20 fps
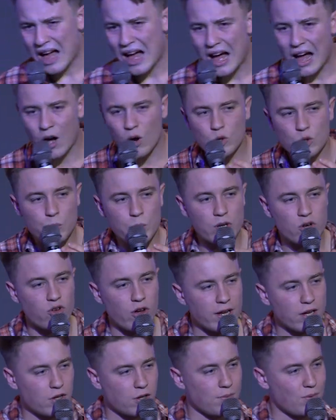how do we
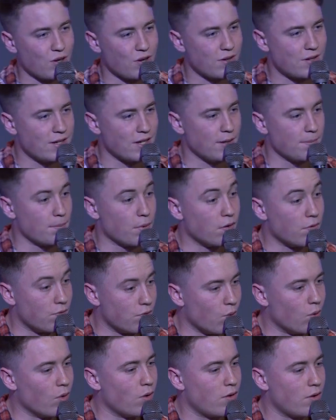create community
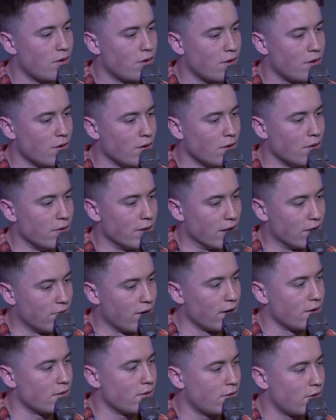before the
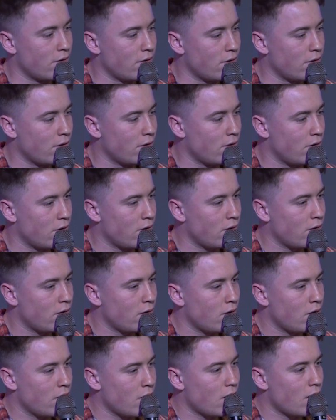event?
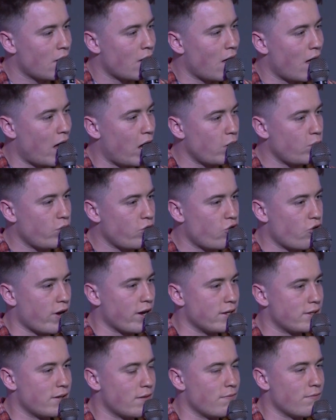How do we
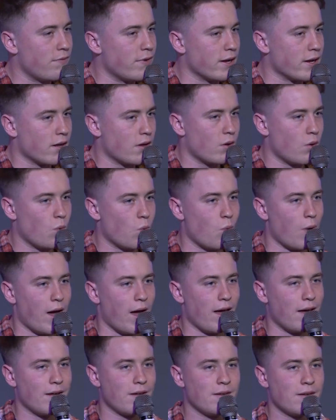create something
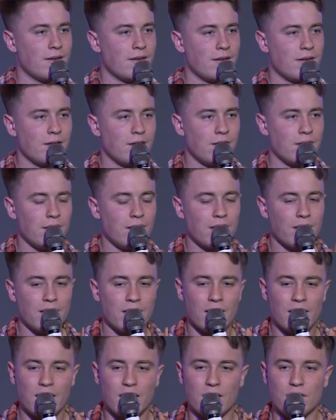where
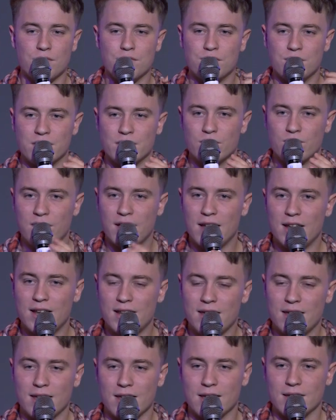it
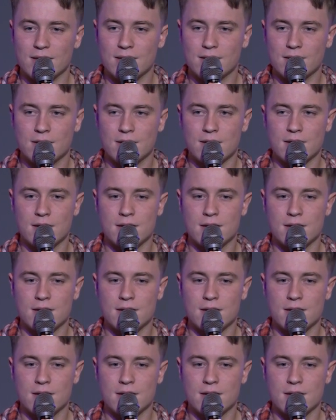really is